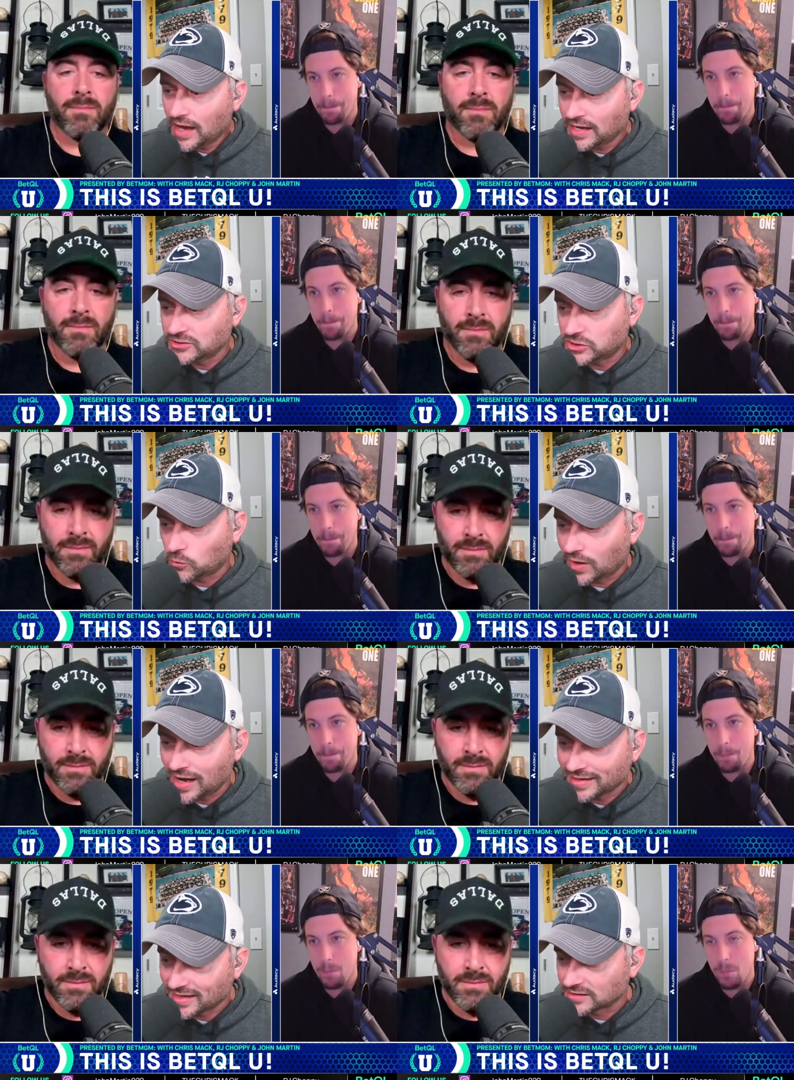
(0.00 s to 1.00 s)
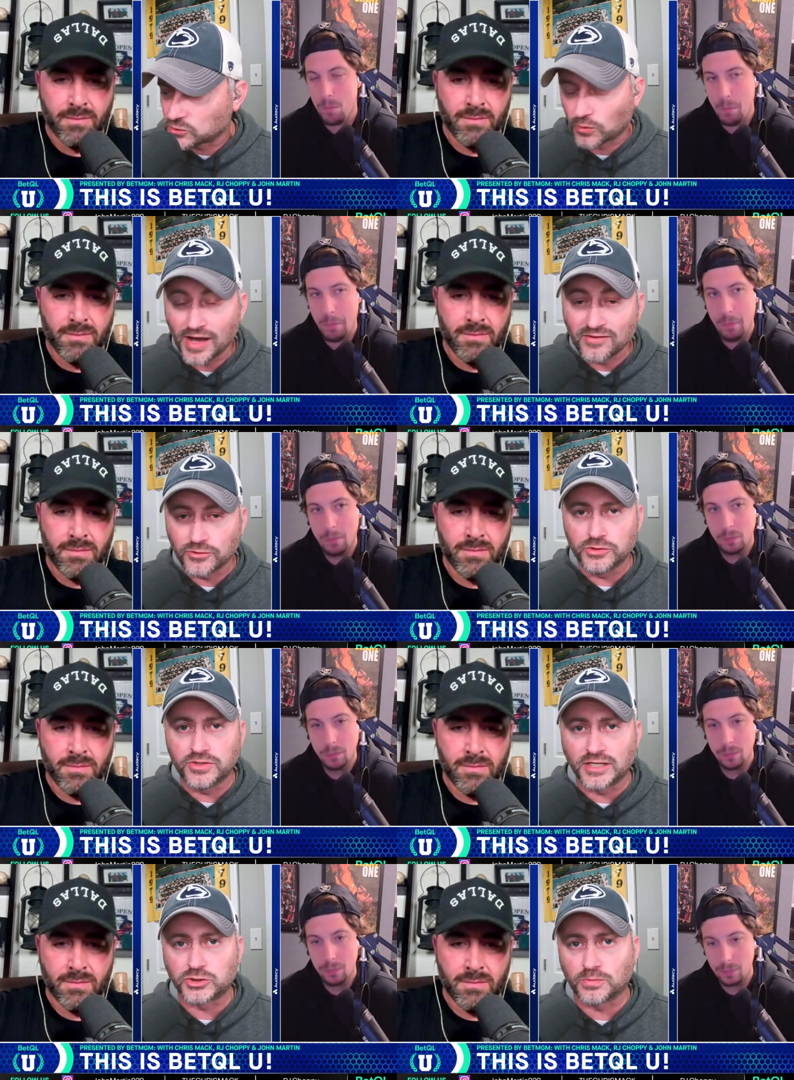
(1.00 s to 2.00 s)
Speaker 1: ACY, and get us wherever
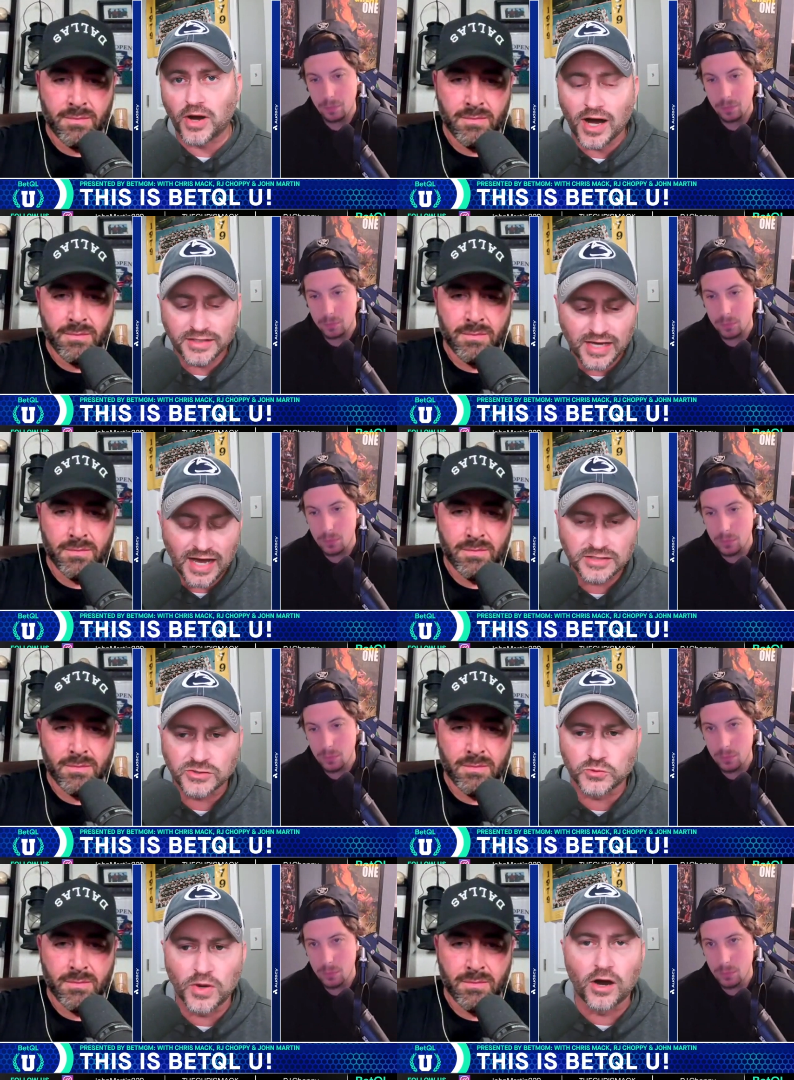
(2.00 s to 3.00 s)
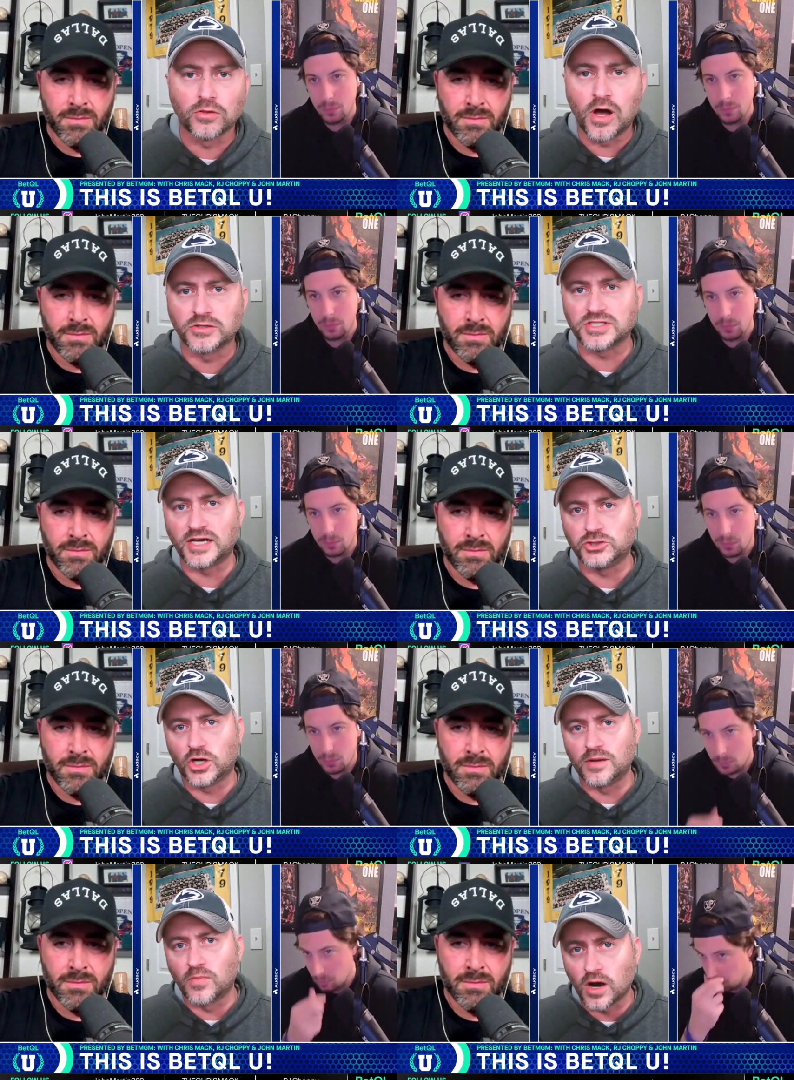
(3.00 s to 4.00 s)
you get your podcasts as well, alongside
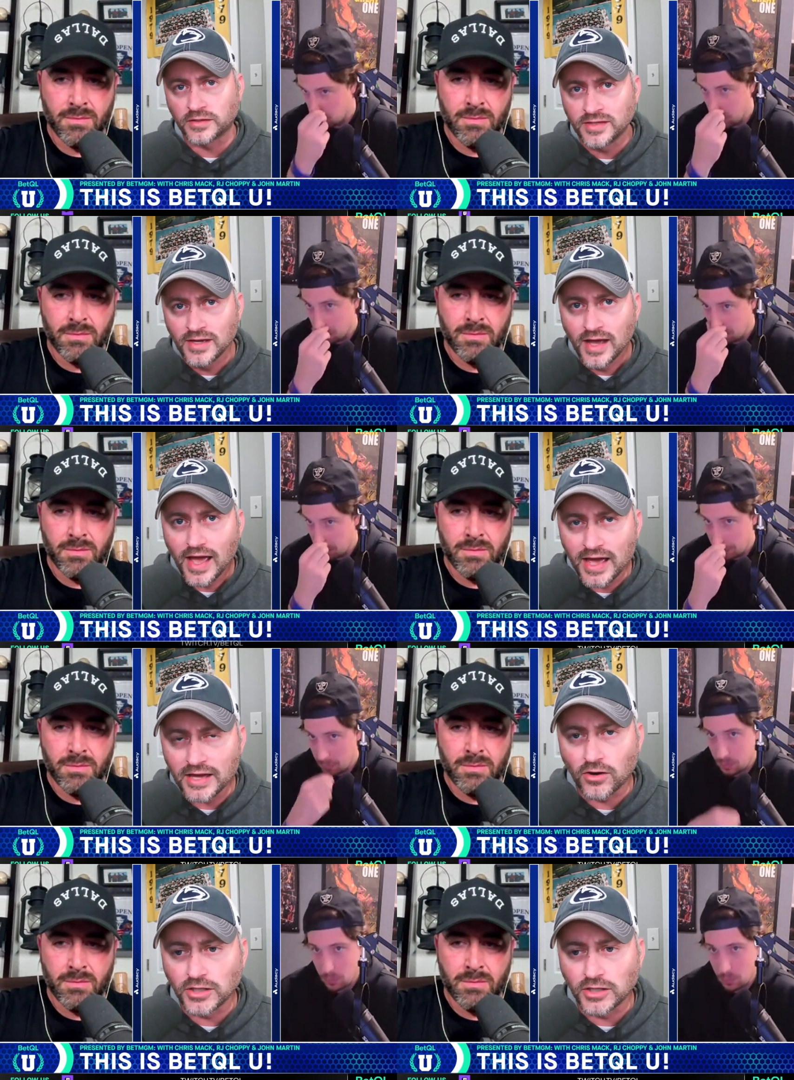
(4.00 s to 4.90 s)
John Martin and